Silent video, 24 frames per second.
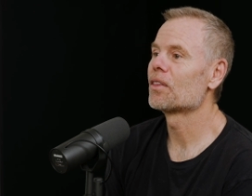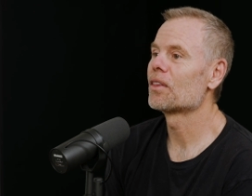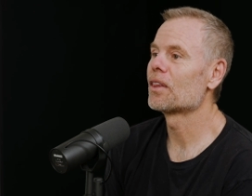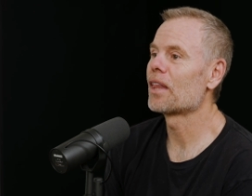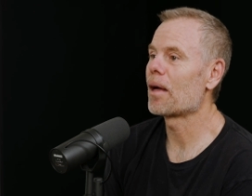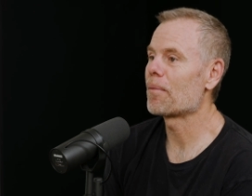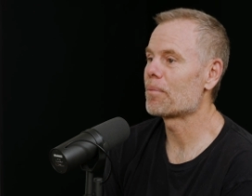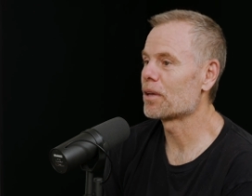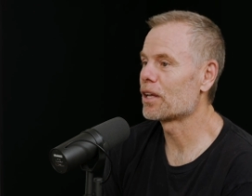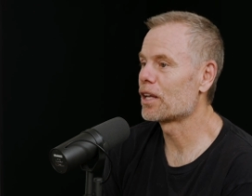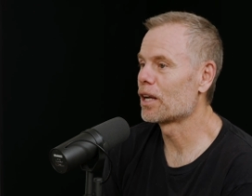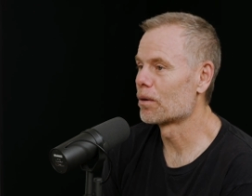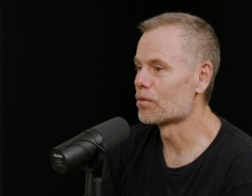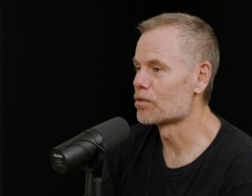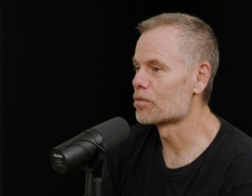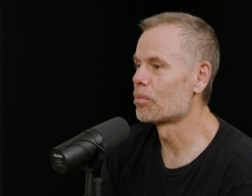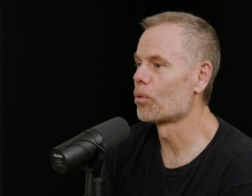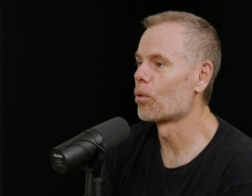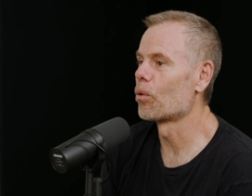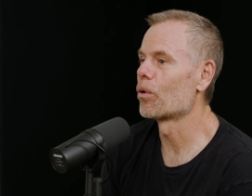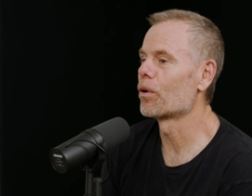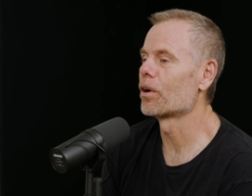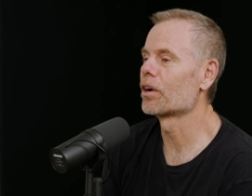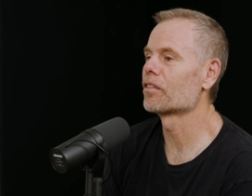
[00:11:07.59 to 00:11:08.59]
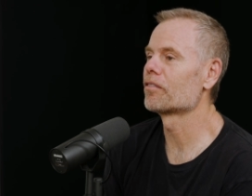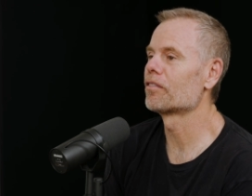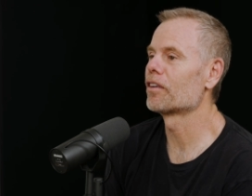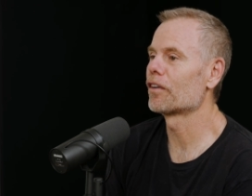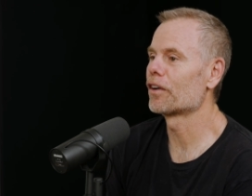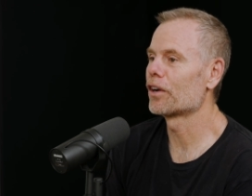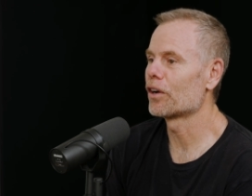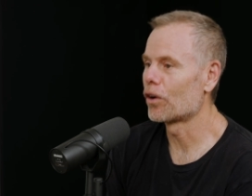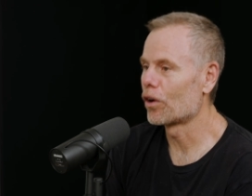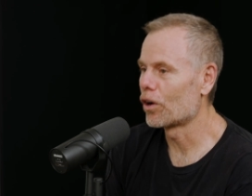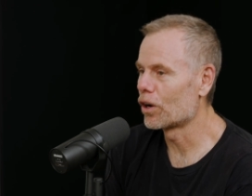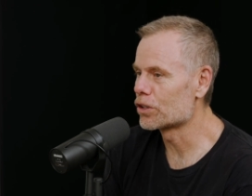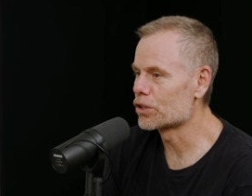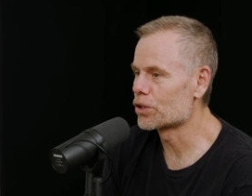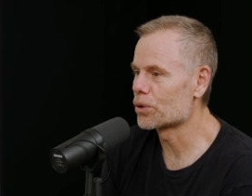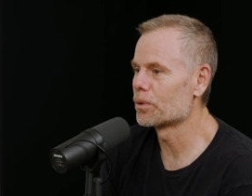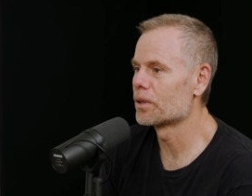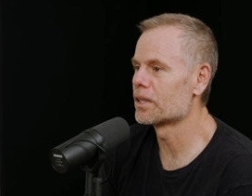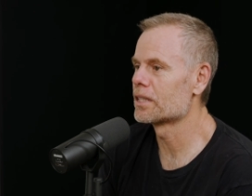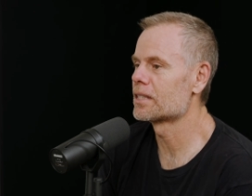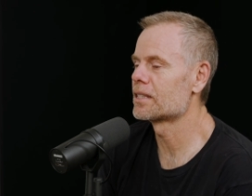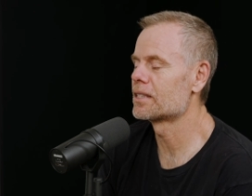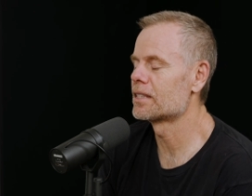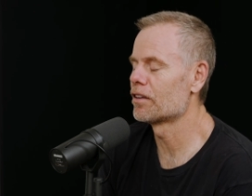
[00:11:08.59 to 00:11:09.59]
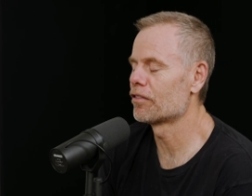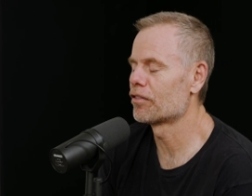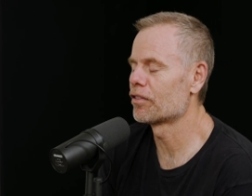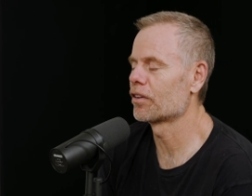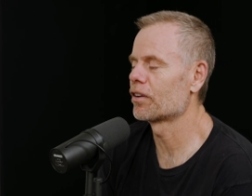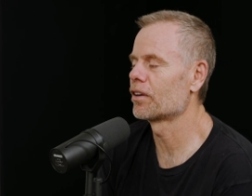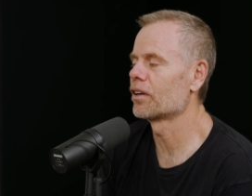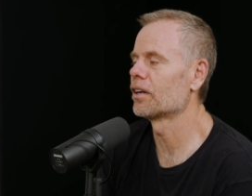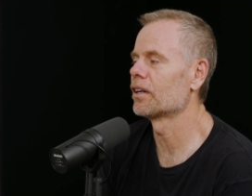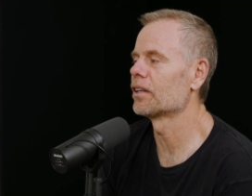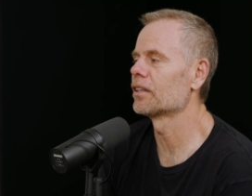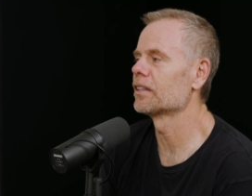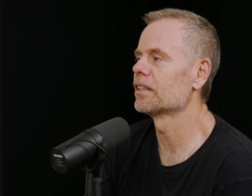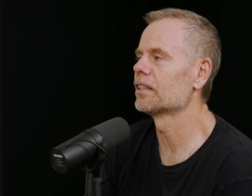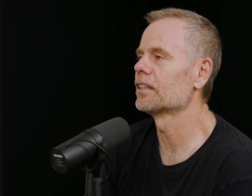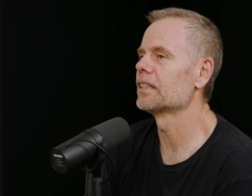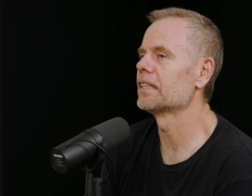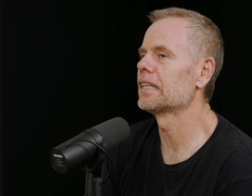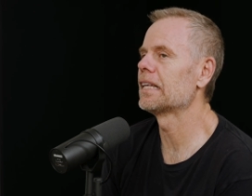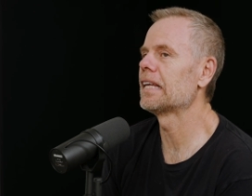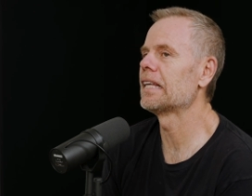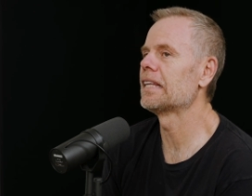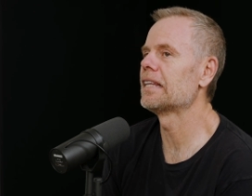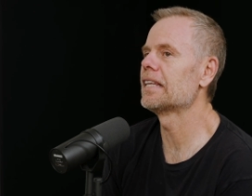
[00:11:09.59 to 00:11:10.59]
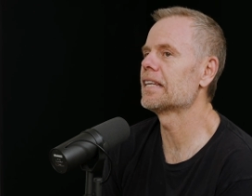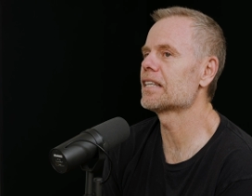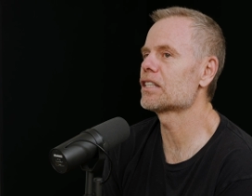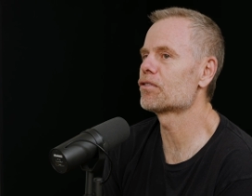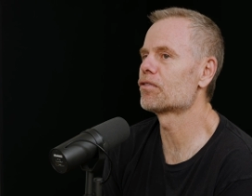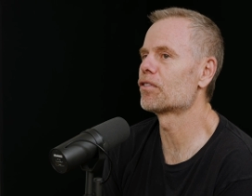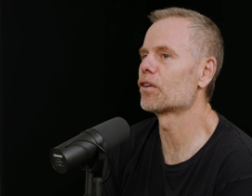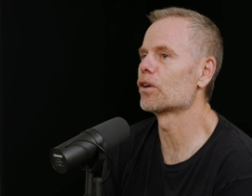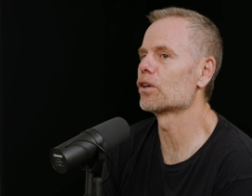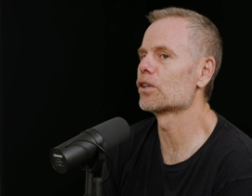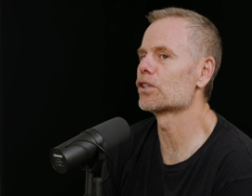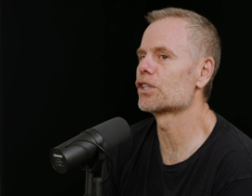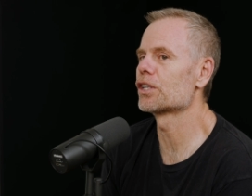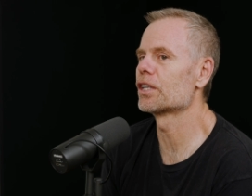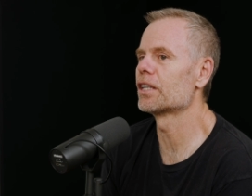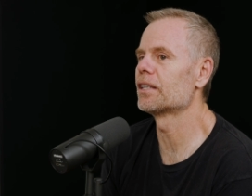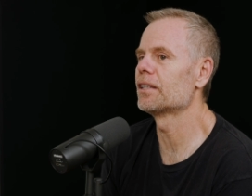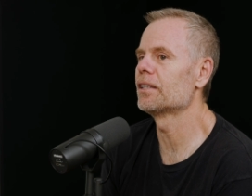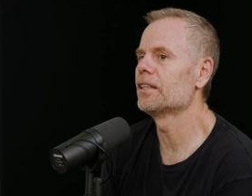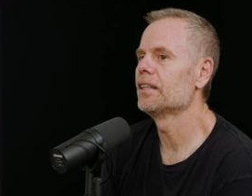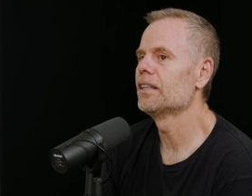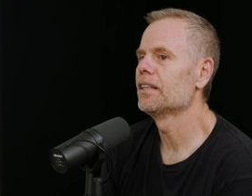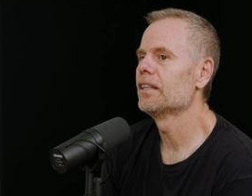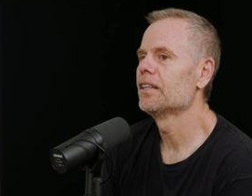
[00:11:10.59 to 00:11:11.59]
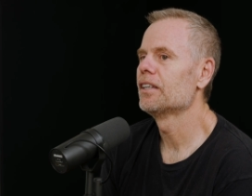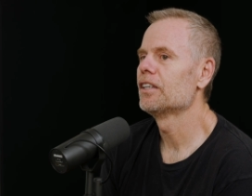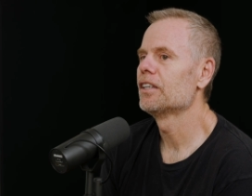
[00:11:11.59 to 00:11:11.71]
That becomes boring, very arduous, difficult. In this version,